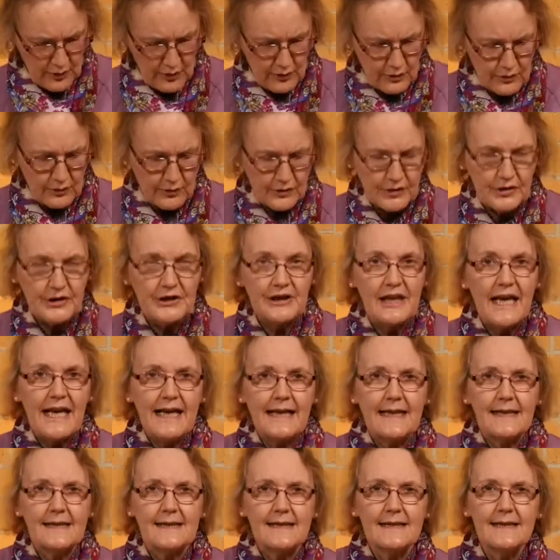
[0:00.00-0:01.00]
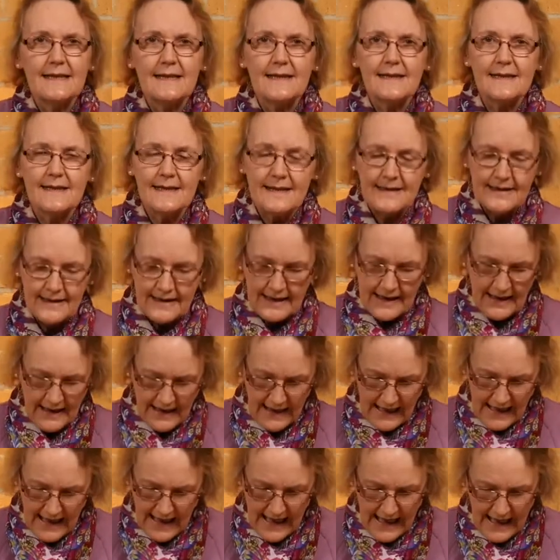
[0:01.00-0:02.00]
called Genesis,
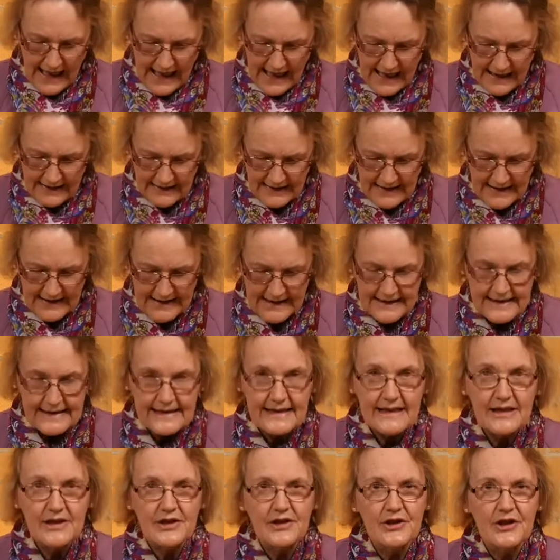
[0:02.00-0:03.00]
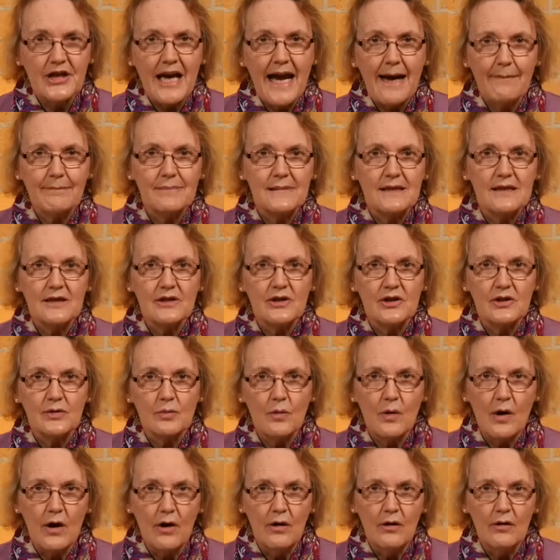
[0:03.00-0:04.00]
and this is chapter
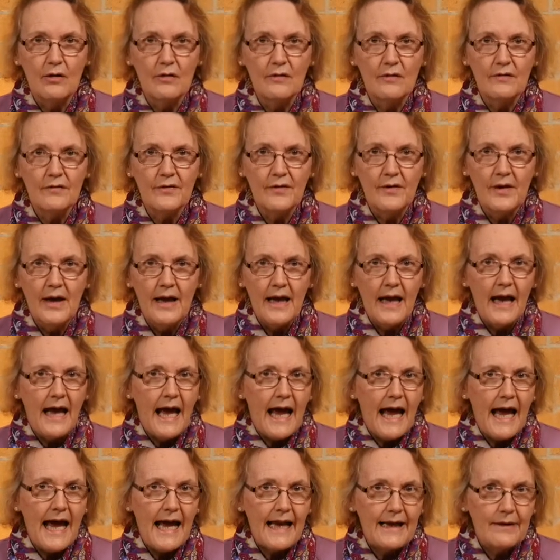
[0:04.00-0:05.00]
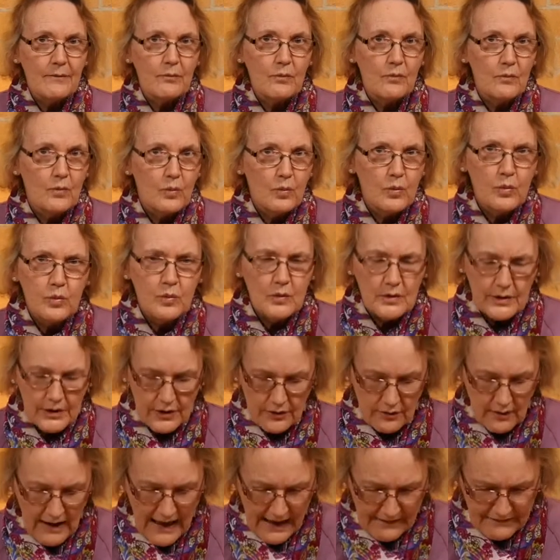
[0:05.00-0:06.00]
12, and
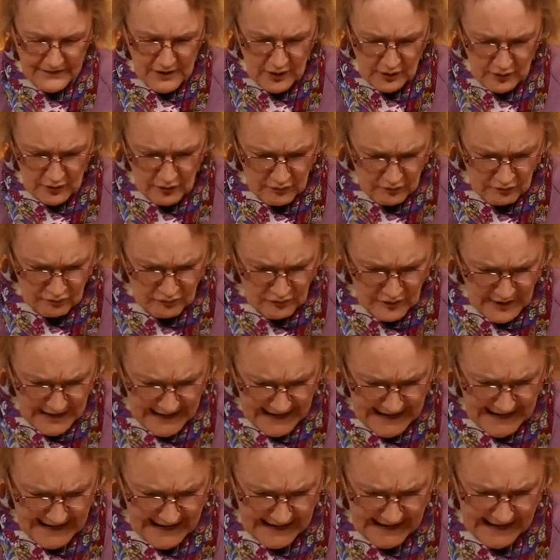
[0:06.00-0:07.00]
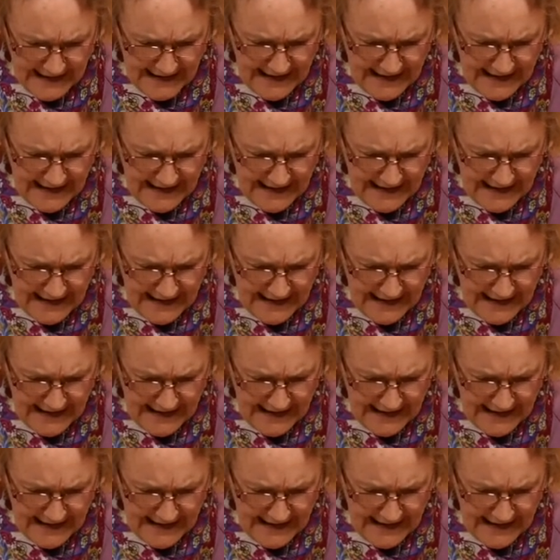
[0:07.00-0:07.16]
you'll have to look really